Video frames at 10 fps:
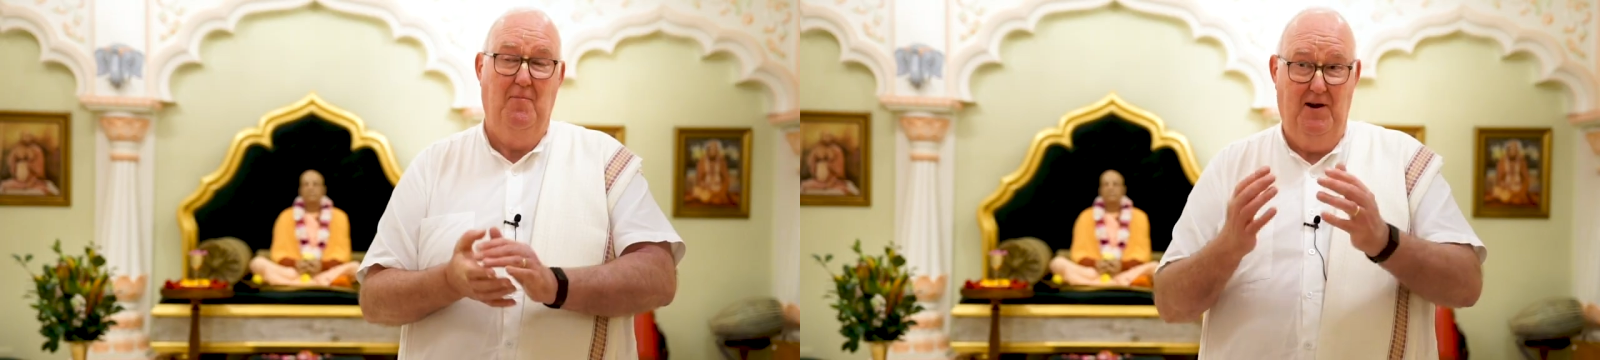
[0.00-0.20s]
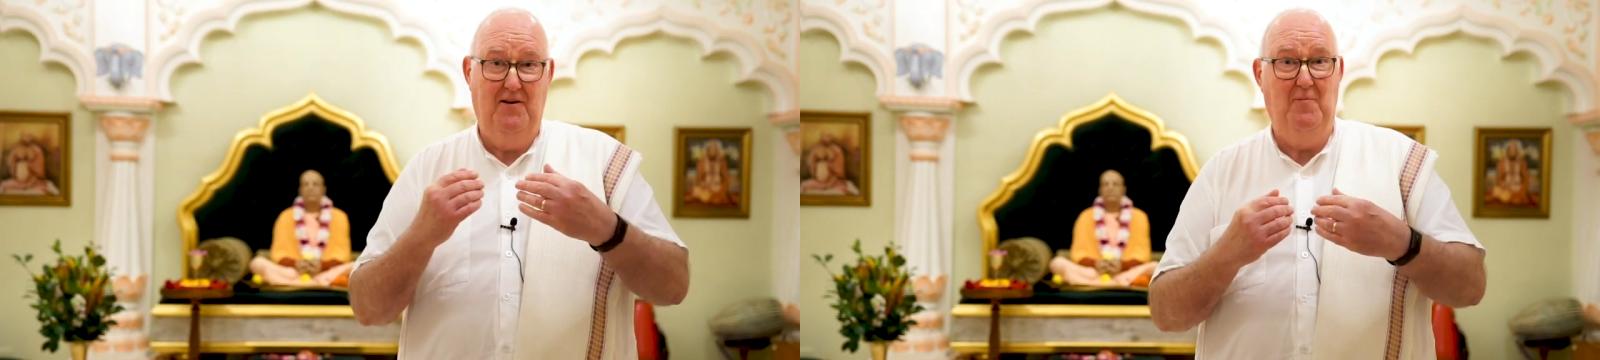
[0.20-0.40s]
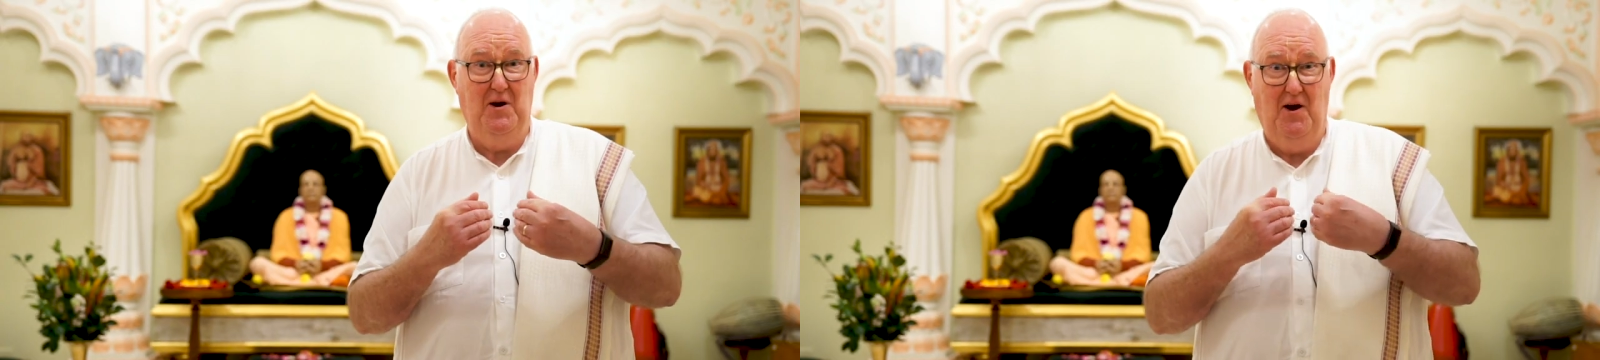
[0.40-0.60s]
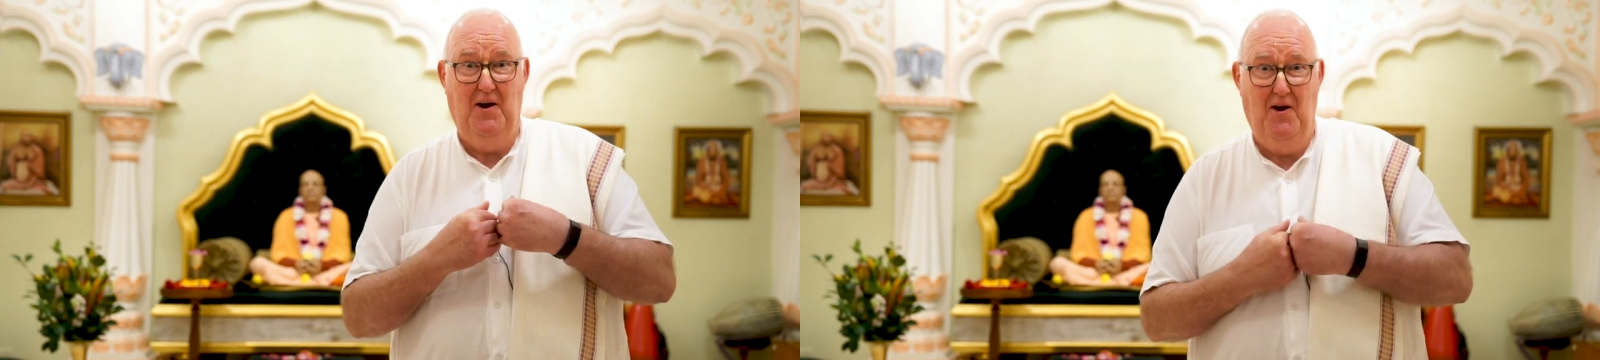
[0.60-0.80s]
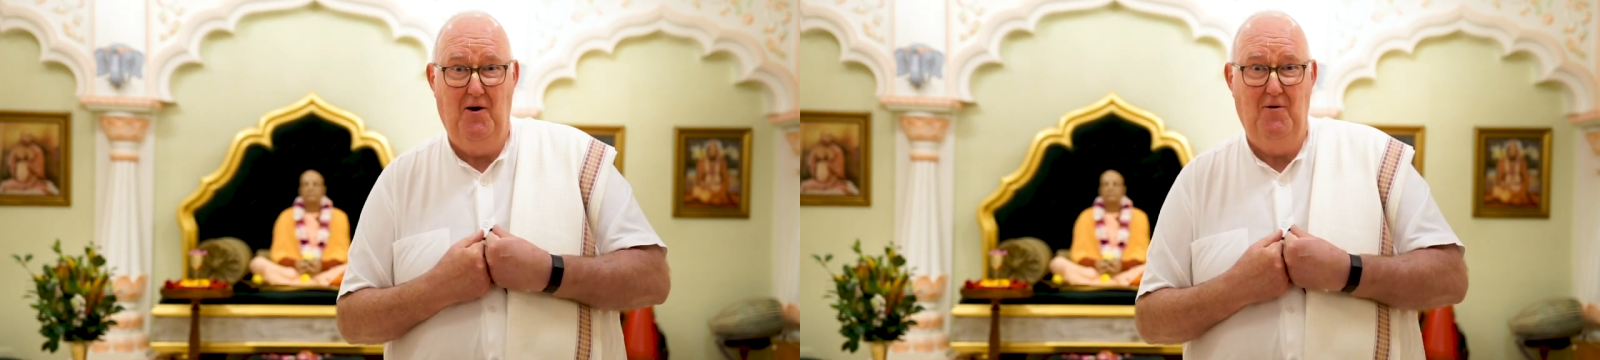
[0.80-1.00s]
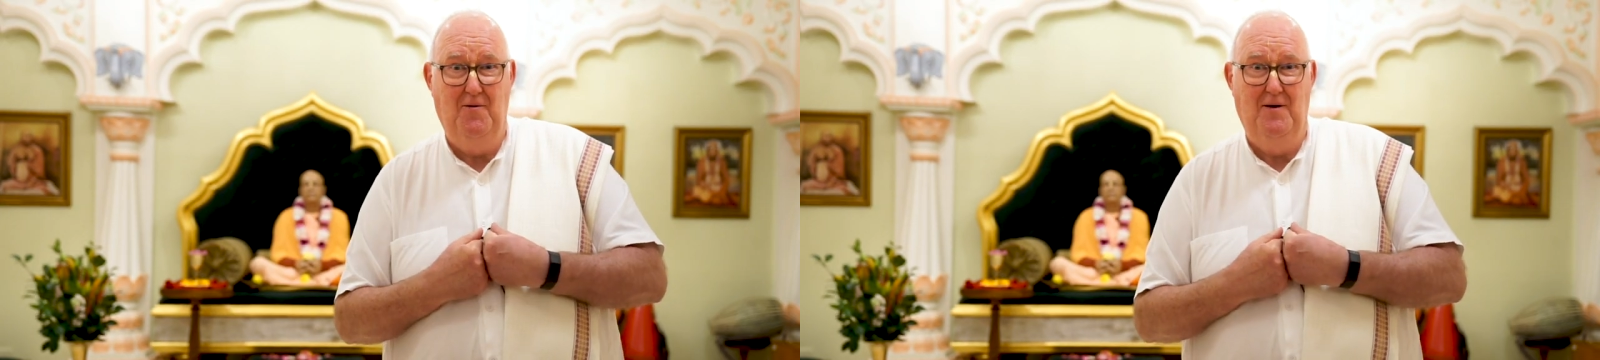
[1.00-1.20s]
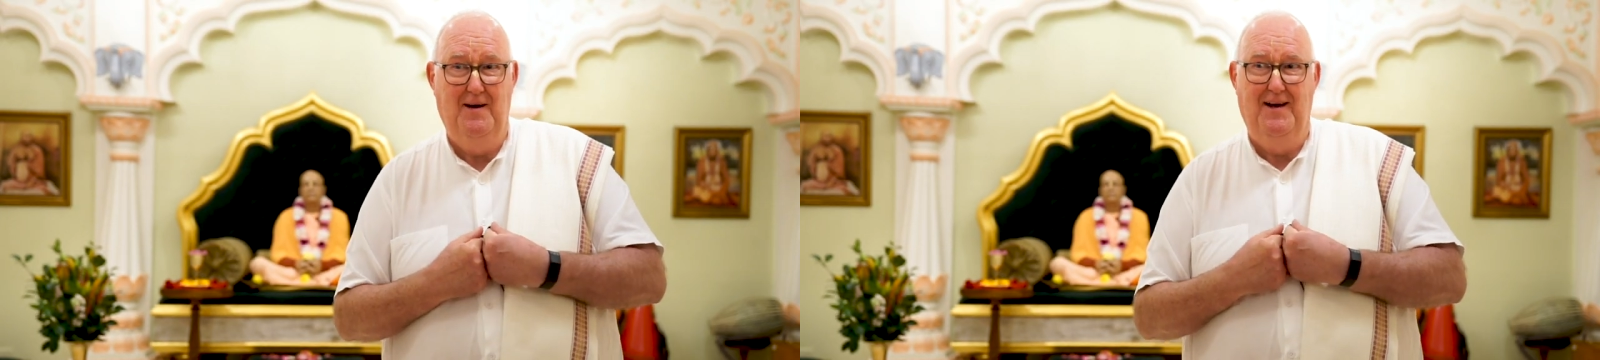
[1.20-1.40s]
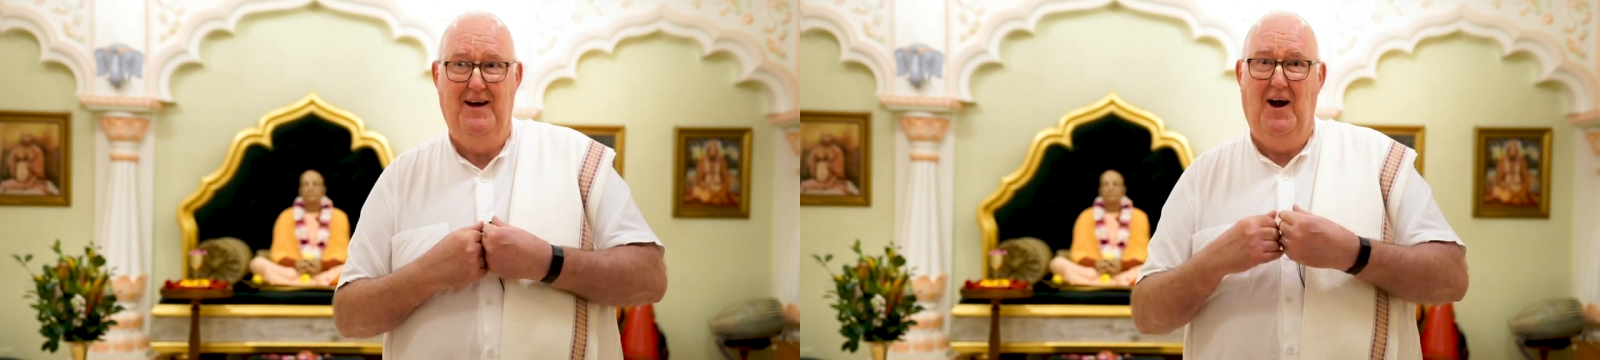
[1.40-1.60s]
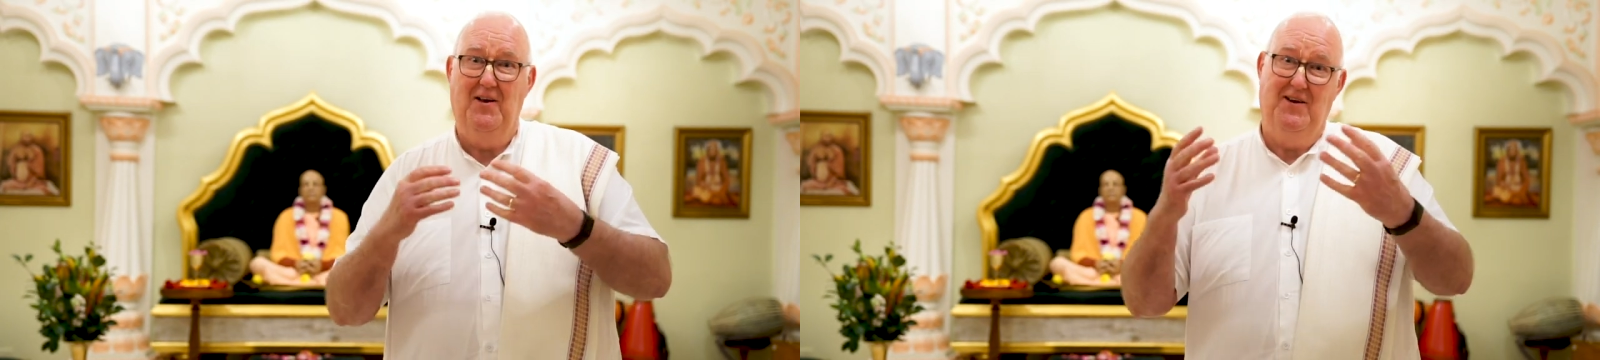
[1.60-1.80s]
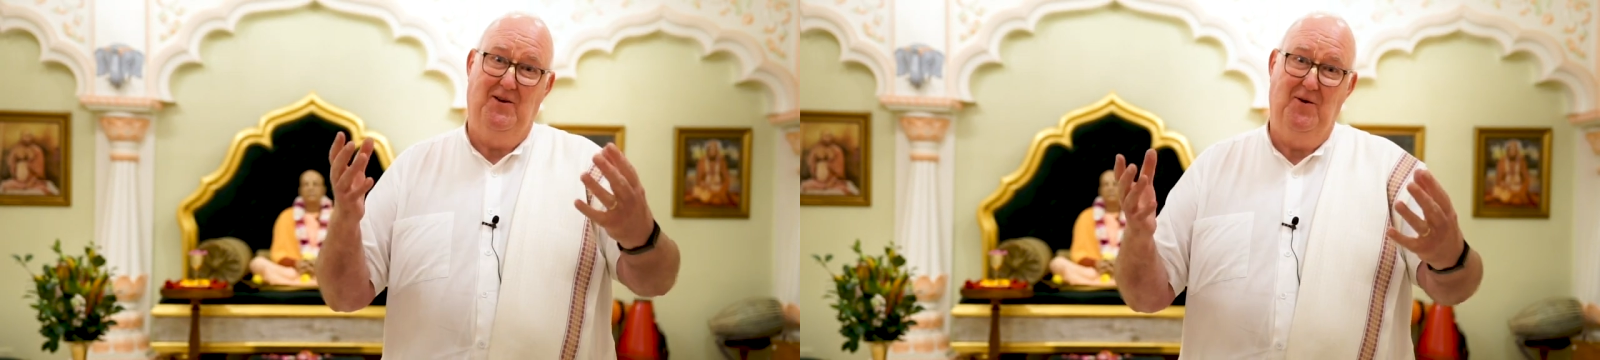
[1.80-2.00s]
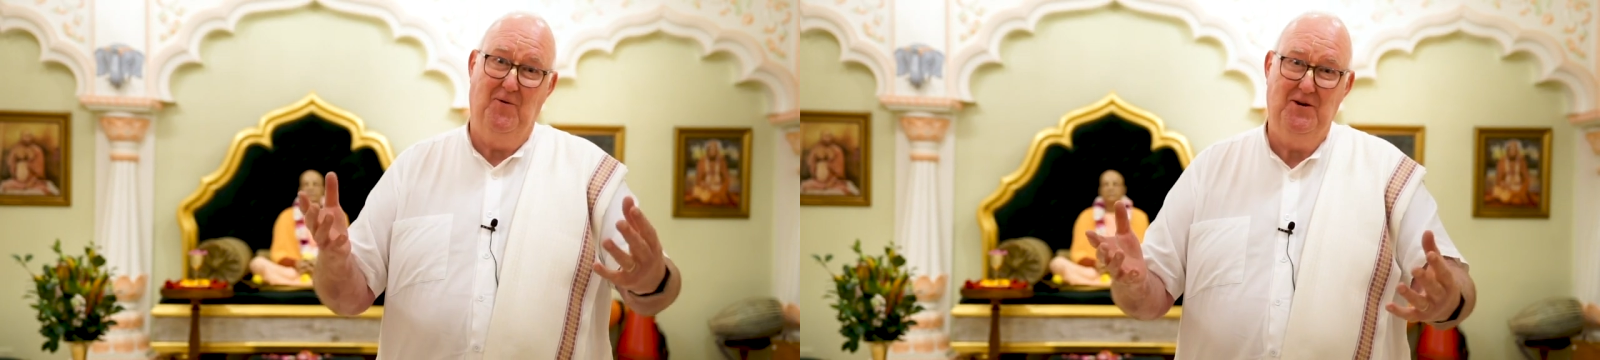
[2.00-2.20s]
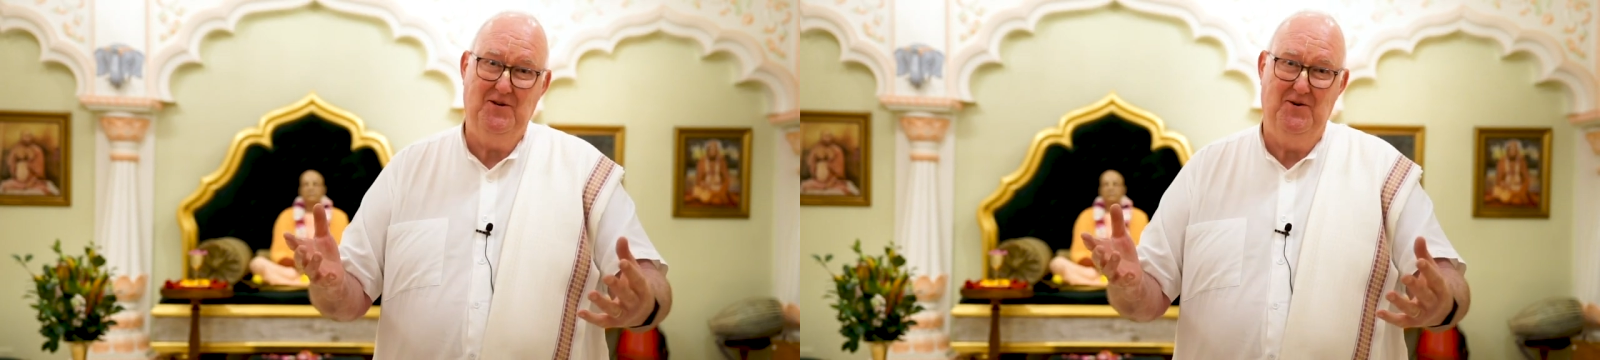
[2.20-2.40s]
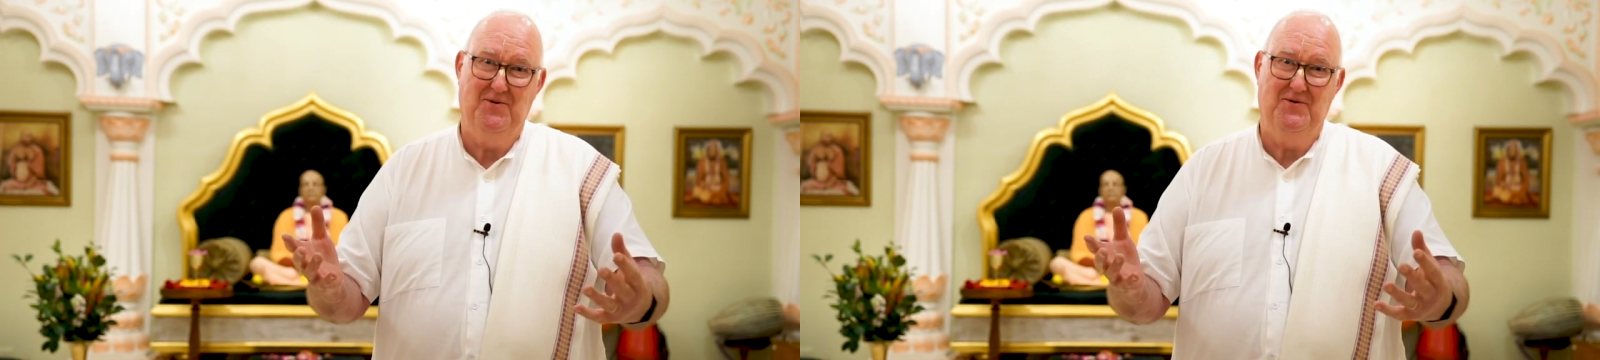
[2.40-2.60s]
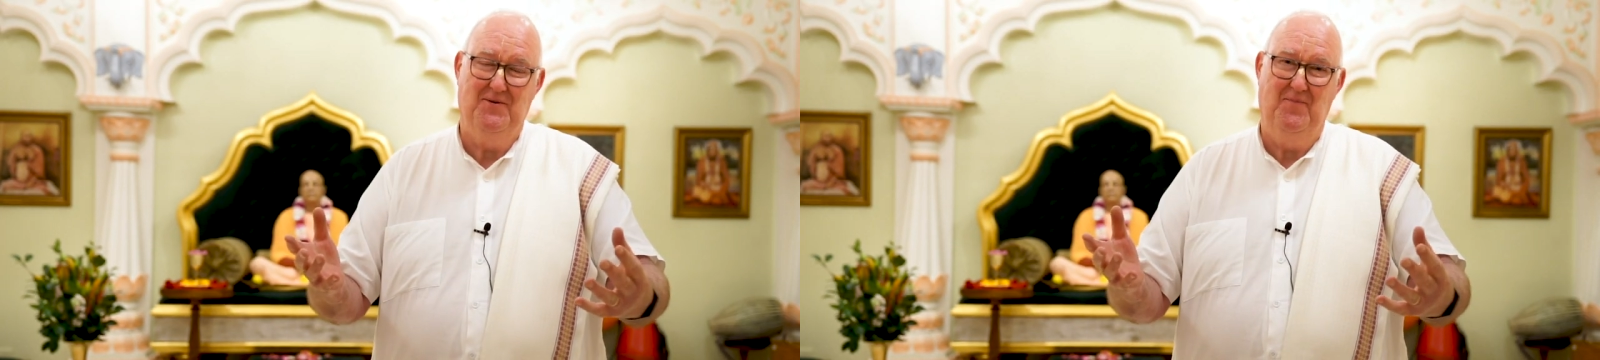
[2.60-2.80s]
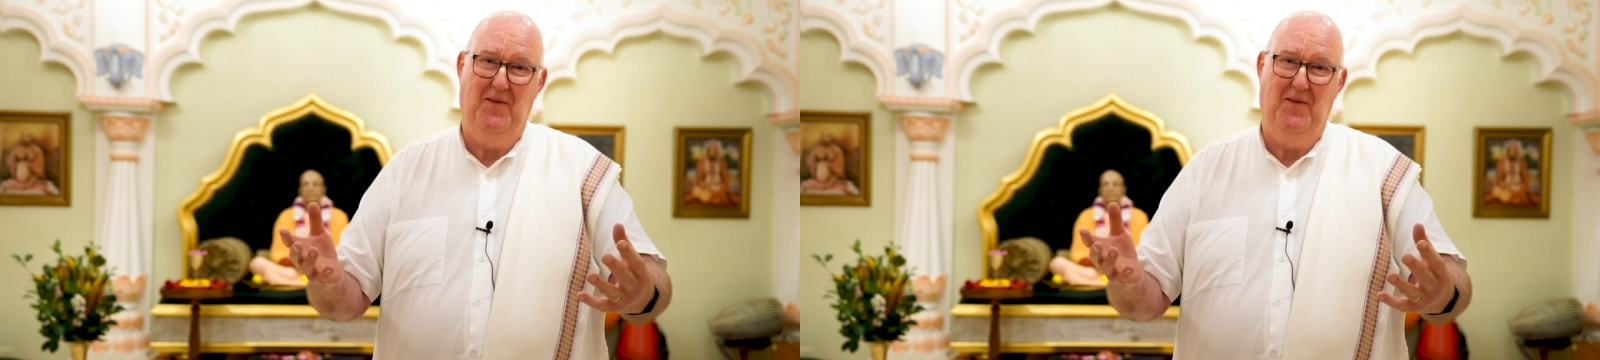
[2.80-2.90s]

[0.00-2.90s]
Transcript: Believe me, I know. I did the originals,